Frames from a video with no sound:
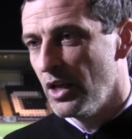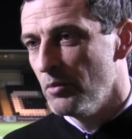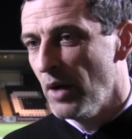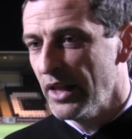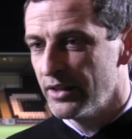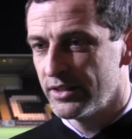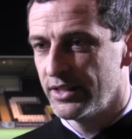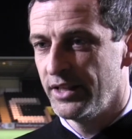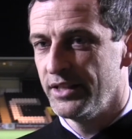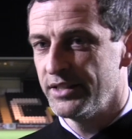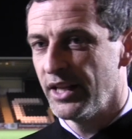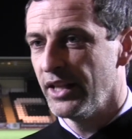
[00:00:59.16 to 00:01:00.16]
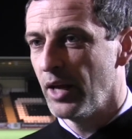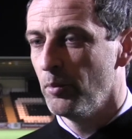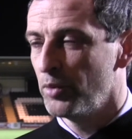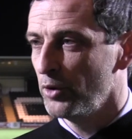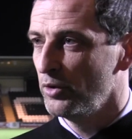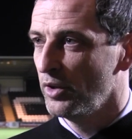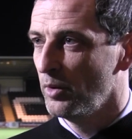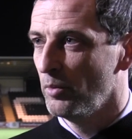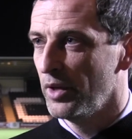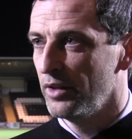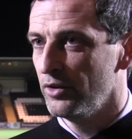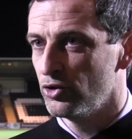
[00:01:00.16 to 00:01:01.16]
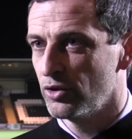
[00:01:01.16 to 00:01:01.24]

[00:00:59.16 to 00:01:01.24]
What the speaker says: It matters to an extent that I'm proud of them, but they